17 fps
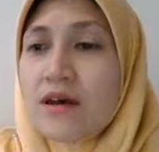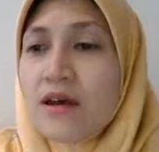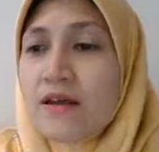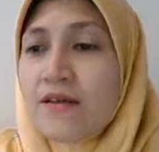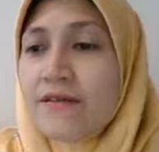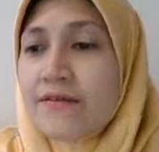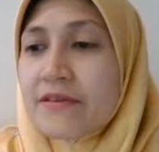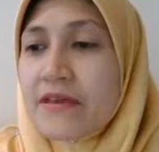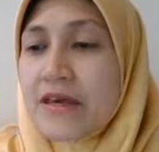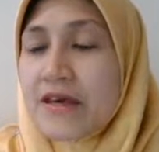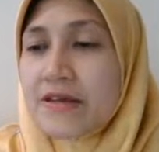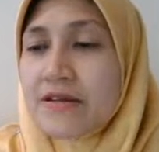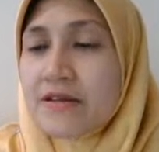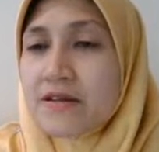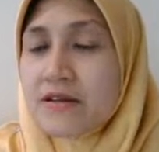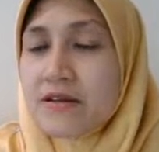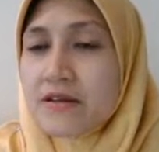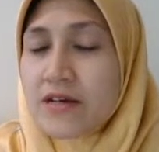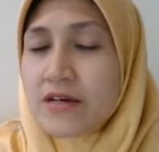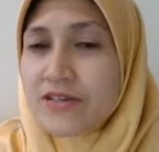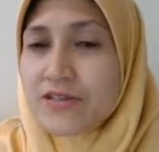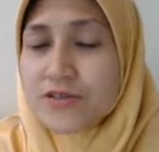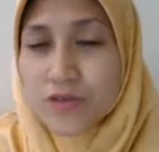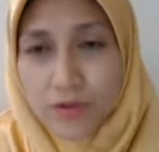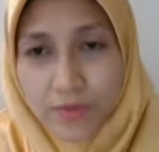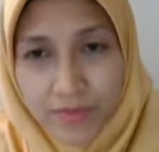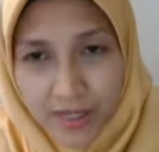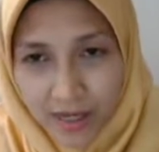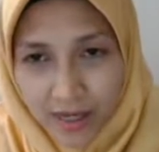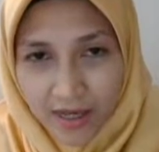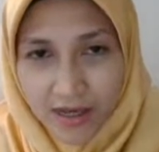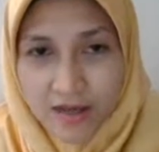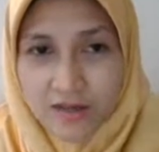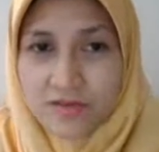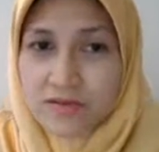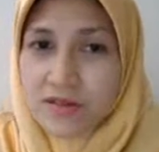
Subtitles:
and then insomnia.